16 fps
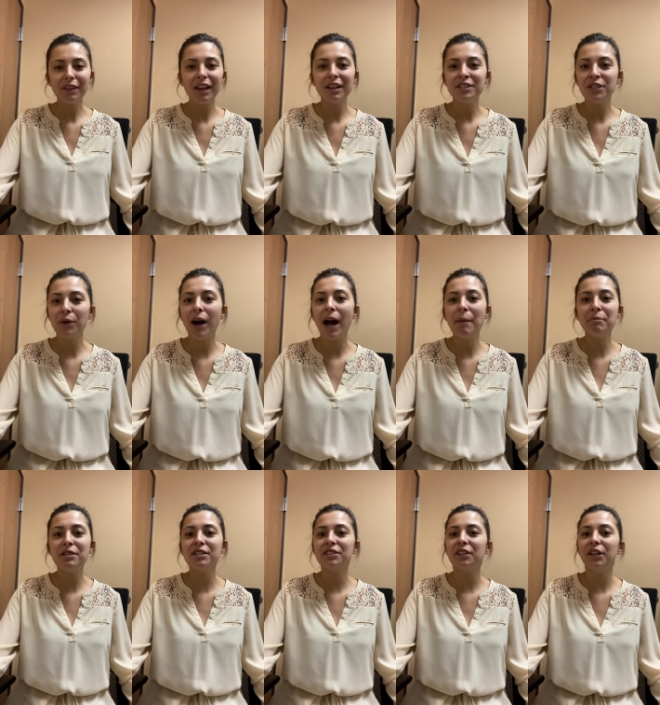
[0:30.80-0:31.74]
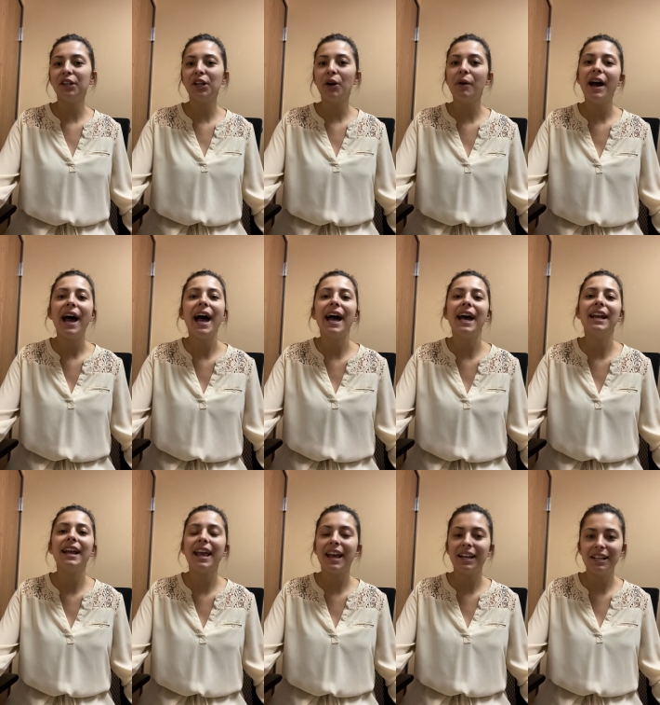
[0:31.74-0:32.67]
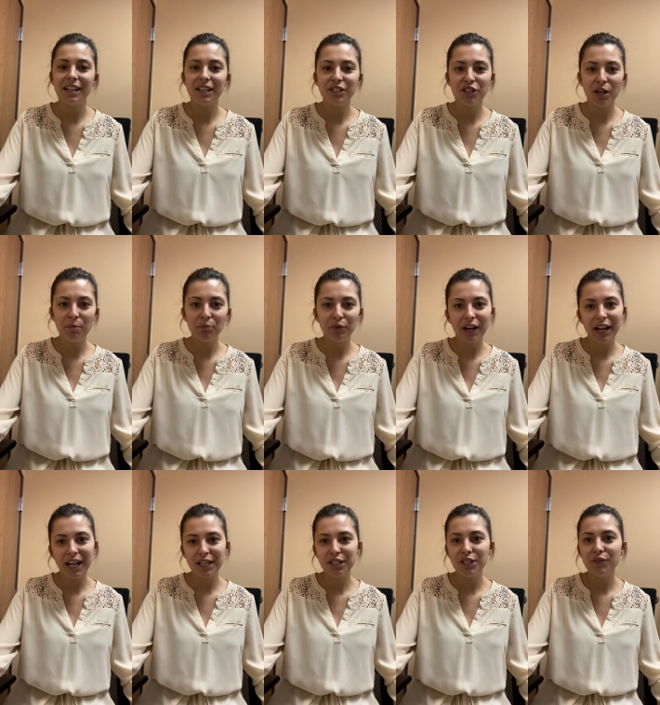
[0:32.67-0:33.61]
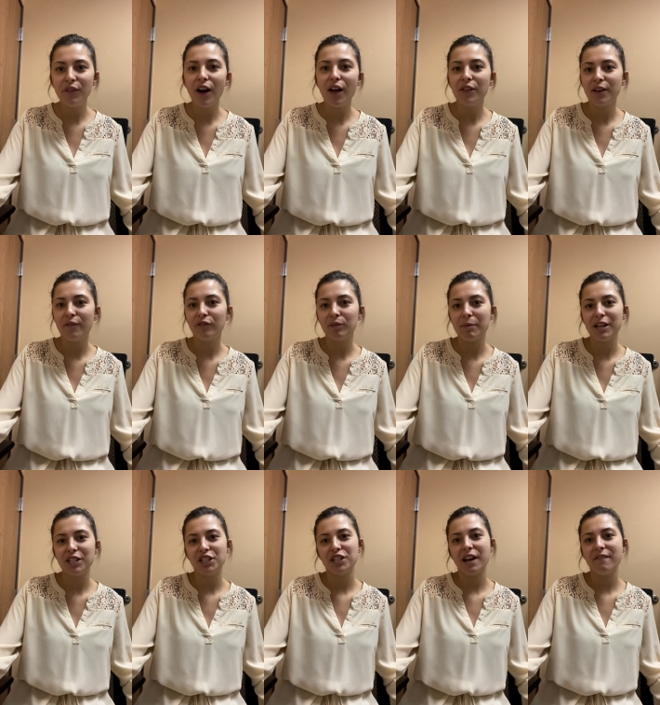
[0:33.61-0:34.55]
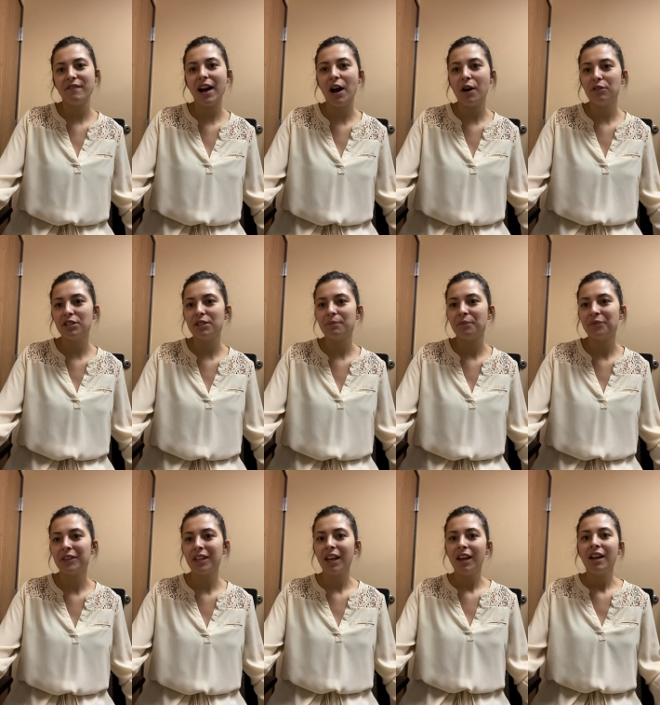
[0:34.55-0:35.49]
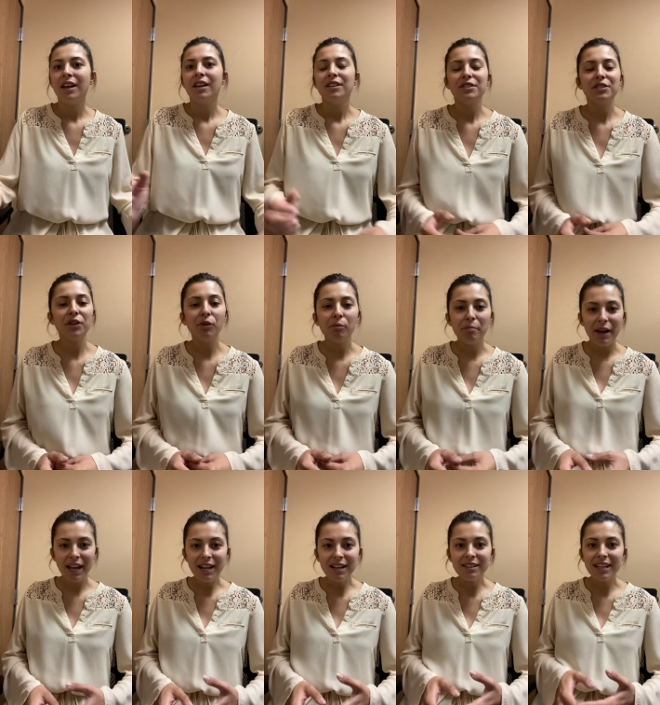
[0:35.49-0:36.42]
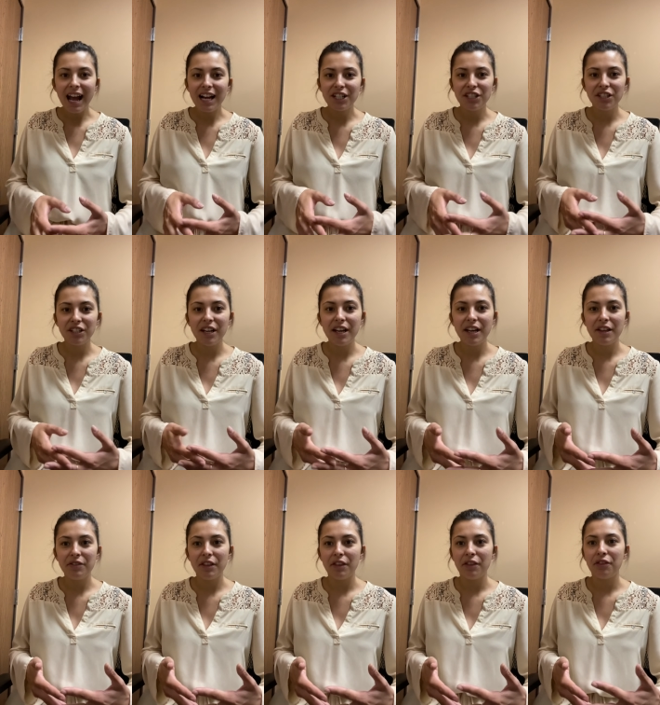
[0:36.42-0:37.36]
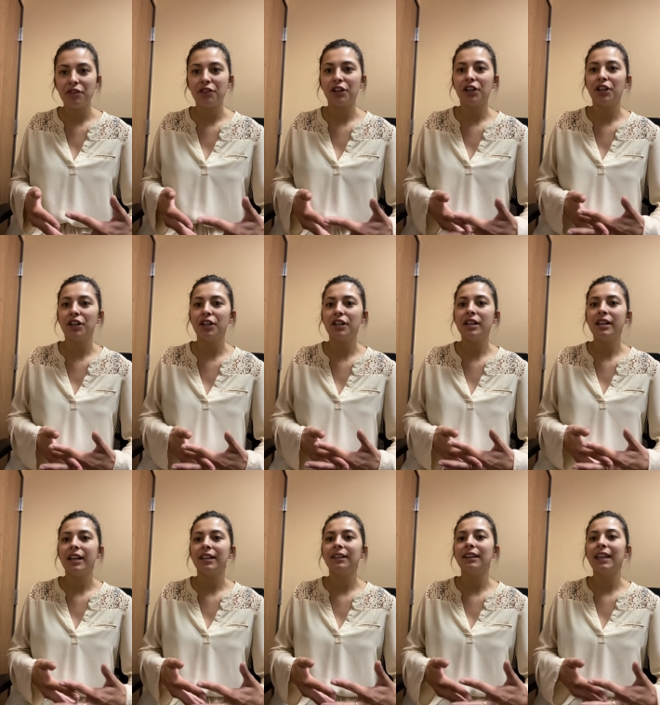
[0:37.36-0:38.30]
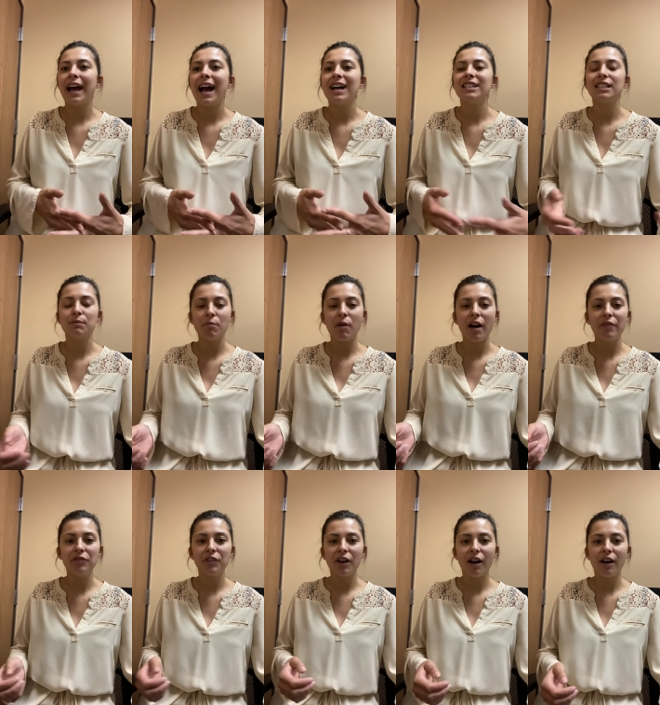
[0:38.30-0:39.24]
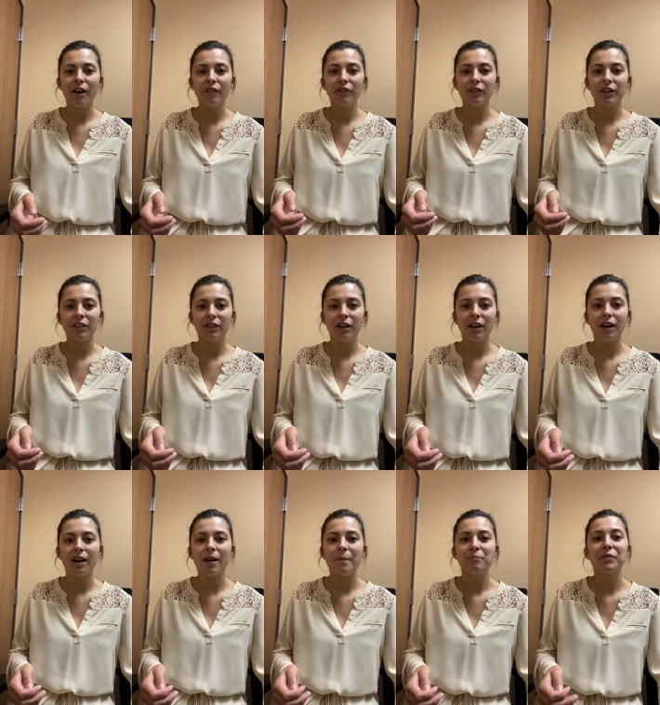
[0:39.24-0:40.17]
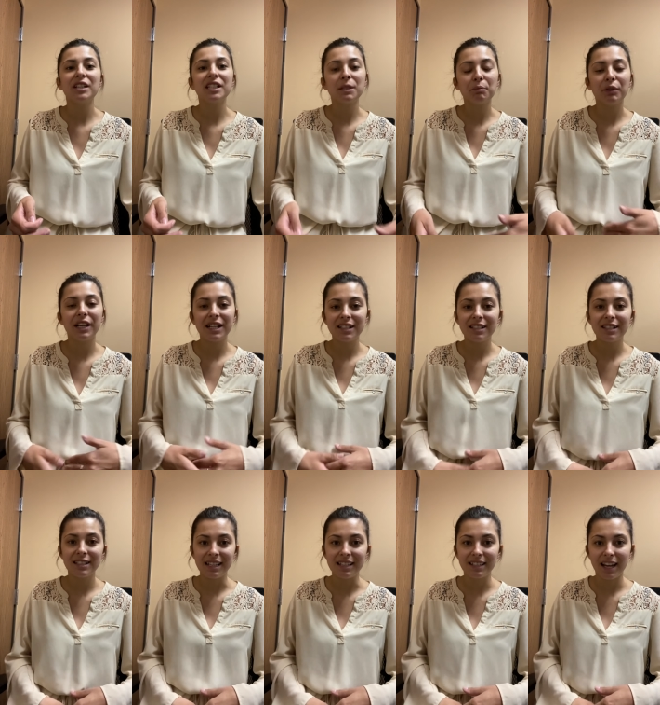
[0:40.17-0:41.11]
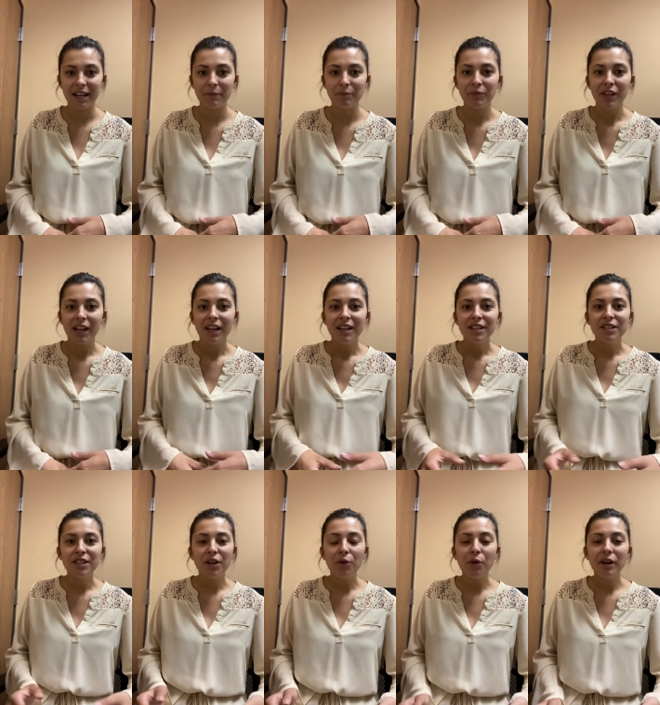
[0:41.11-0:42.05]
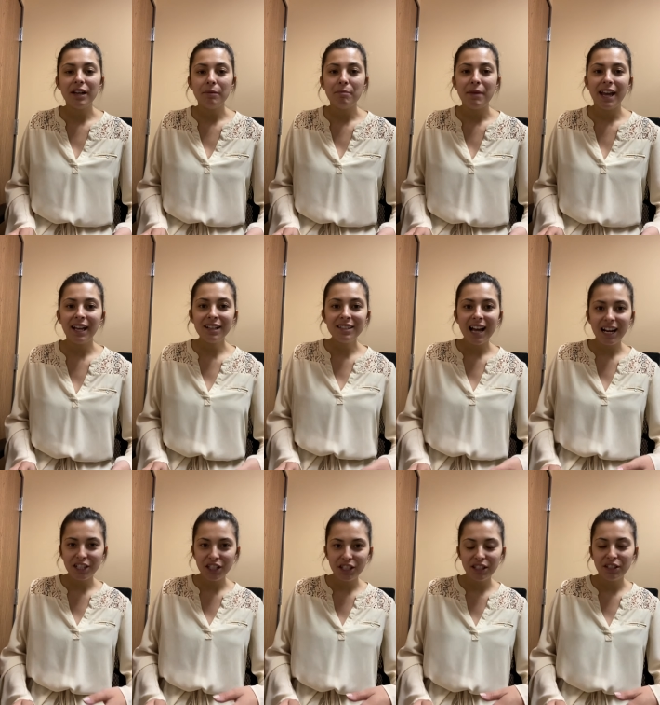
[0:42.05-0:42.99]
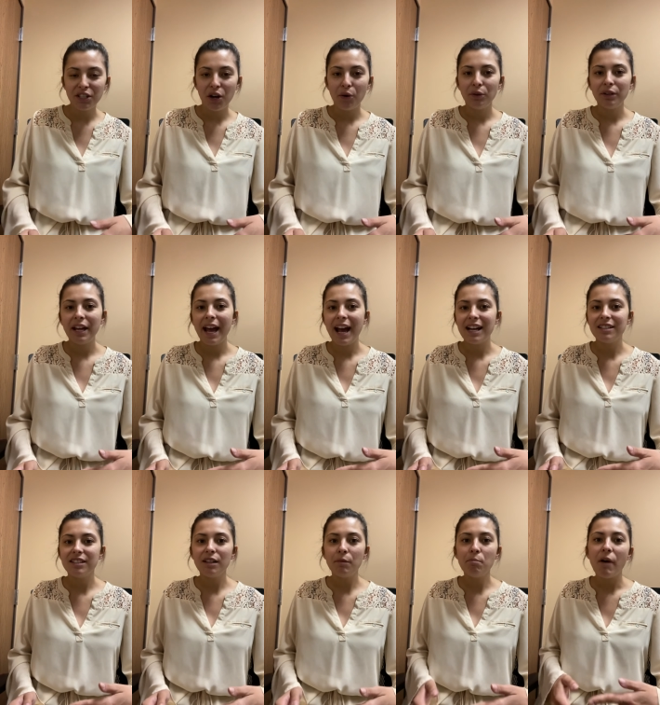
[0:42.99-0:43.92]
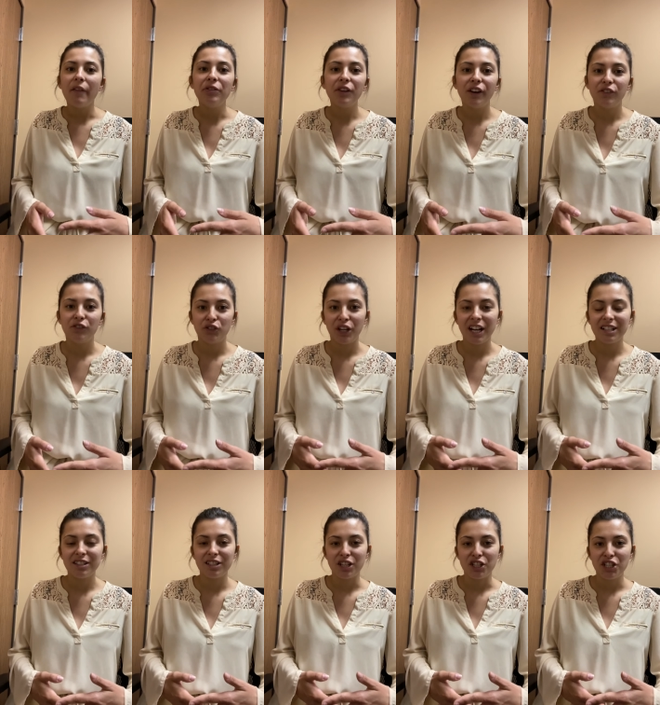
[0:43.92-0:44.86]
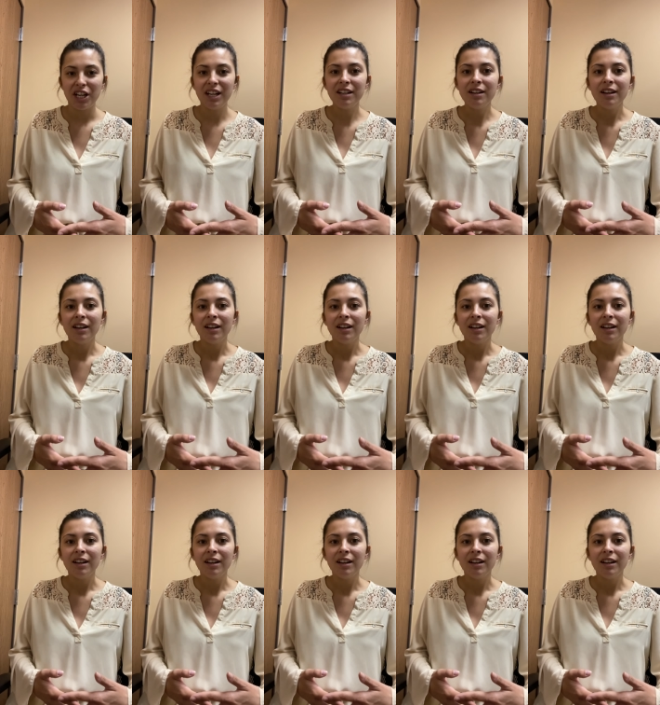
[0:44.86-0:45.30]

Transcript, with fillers: So I'm just gonna go ahead and jump right into all the information I found. So May is actually the third and last month of um, the spring season. So May is actually known as the month of transition.